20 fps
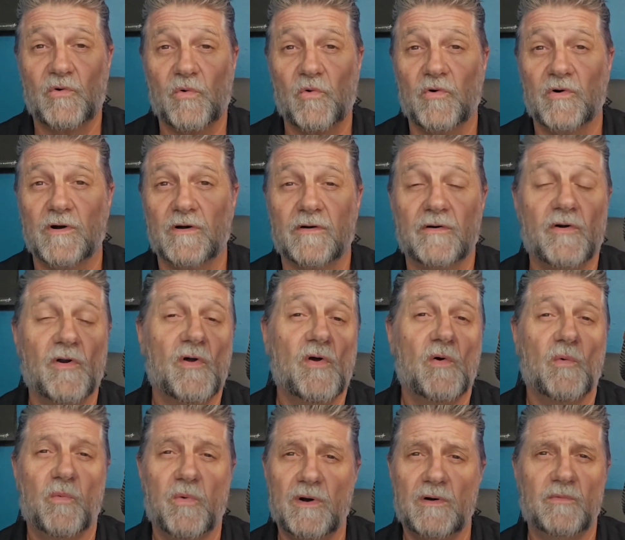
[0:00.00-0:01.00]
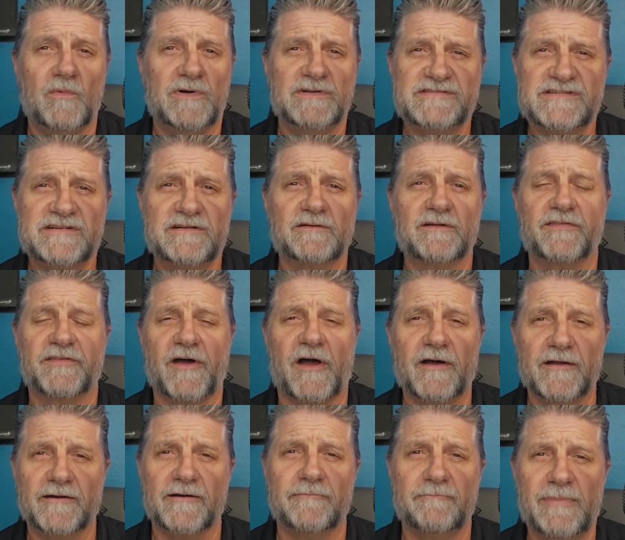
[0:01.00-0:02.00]
Or what's your
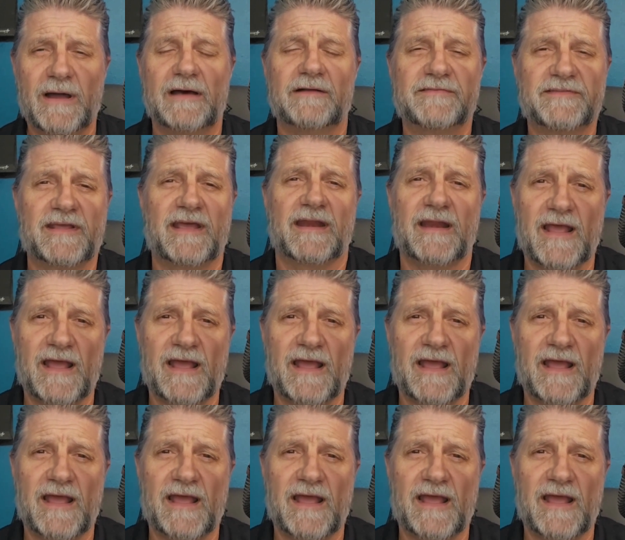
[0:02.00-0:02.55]
thought about that?